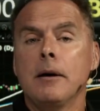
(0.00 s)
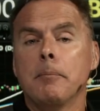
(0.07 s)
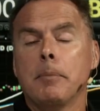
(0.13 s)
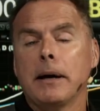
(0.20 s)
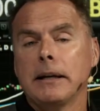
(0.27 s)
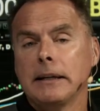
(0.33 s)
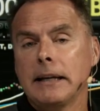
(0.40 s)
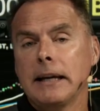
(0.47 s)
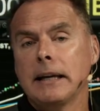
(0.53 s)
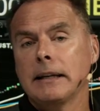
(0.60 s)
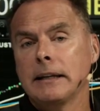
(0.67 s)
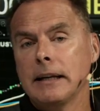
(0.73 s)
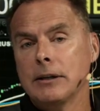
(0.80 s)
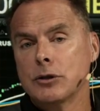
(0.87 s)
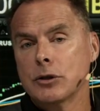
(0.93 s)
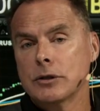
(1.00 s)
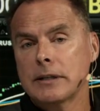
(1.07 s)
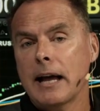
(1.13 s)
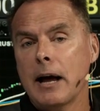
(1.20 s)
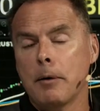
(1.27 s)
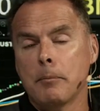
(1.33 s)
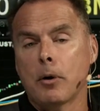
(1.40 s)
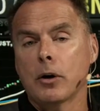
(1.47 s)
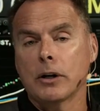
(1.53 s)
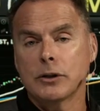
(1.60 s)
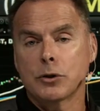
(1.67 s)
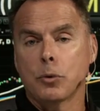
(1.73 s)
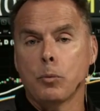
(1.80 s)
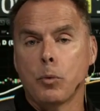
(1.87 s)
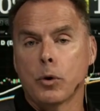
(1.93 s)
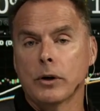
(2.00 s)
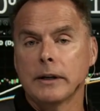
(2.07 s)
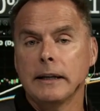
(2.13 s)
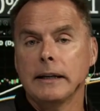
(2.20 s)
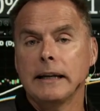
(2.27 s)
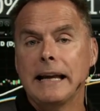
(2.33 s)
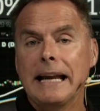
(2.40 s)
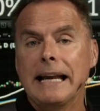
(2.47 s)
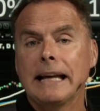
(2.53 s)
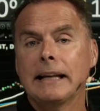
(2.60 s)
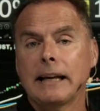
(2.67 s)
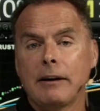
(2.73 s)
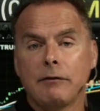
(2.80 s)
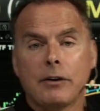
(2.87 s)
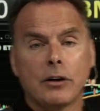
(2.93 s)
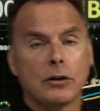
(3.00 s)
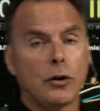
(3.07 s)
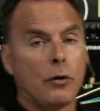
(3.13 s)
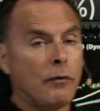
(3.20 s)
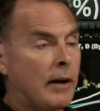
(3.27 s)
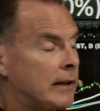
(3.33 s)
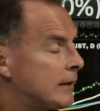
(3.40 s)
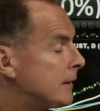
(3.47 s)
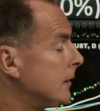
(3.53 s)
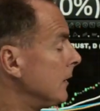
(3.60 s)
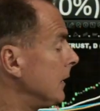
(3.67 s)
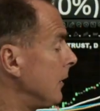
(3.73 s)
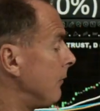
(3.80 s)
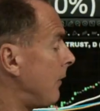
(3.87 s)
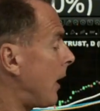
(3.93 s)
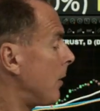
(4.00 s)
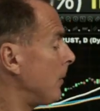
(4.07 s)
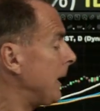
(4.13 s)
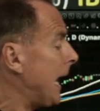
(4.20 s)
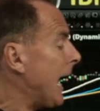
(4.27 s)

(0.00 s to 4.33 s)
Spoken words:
But again, it's just how markets are working in a very low volatility environment